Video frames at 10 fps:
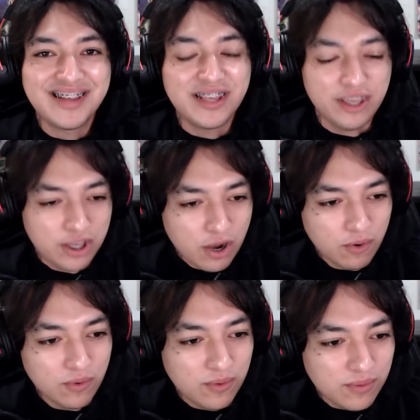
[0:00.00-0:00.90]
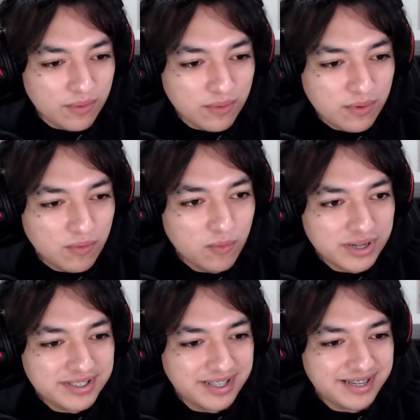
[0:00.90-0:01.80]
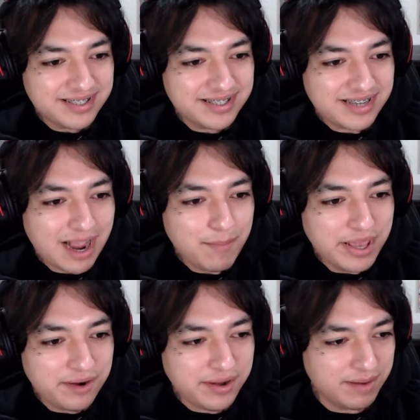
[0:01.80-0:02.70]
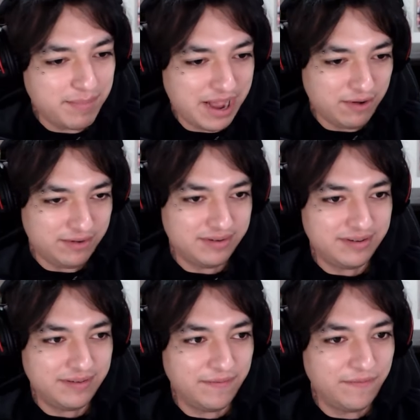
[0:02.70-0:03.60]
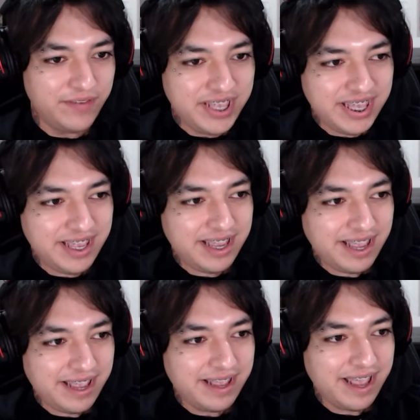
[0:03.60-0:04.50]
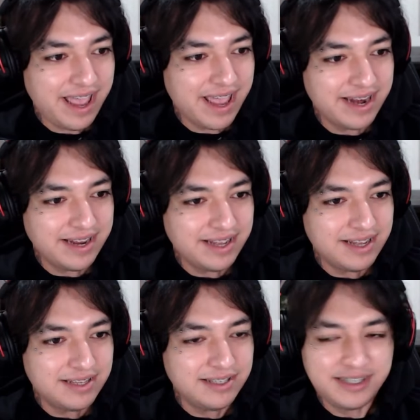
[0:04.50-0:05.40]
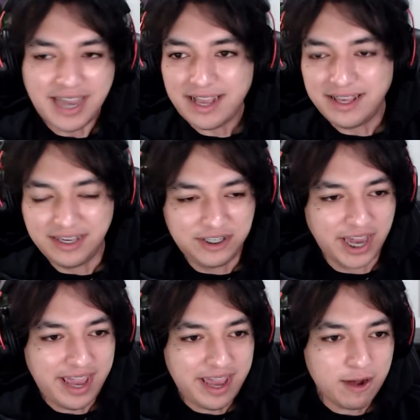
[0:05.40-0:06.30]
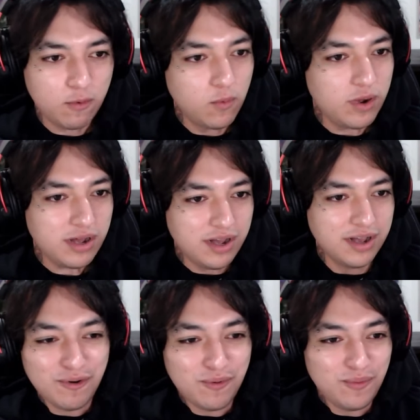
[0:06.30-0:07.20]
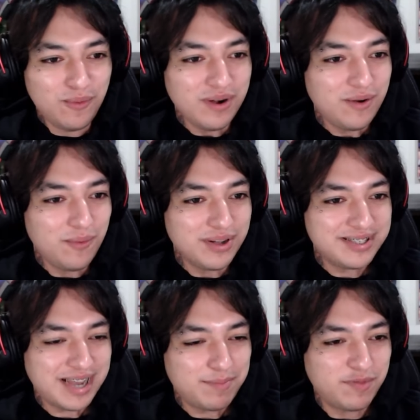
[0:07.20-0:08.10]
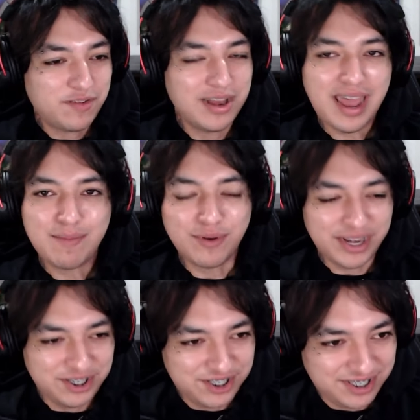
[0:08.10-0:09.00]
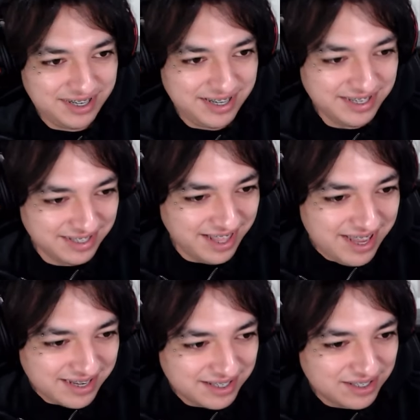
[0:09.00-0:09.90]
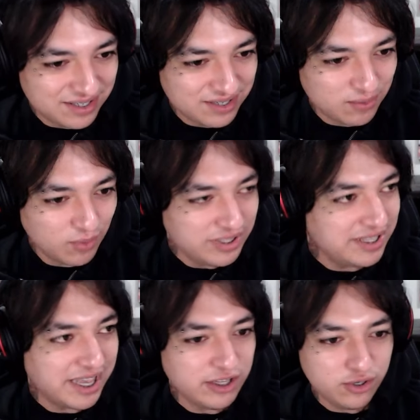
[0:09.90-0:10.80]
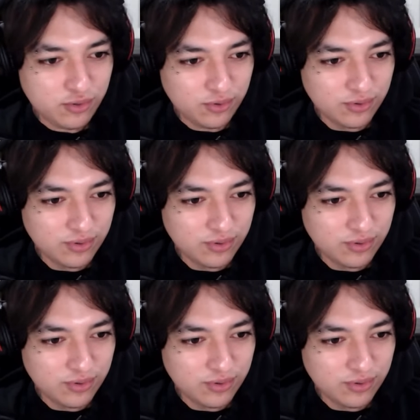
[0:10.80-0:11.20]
yo, what's this I'm hearing about? V and Jackie Chan? What, what, what type of collaboration is this? What did they do?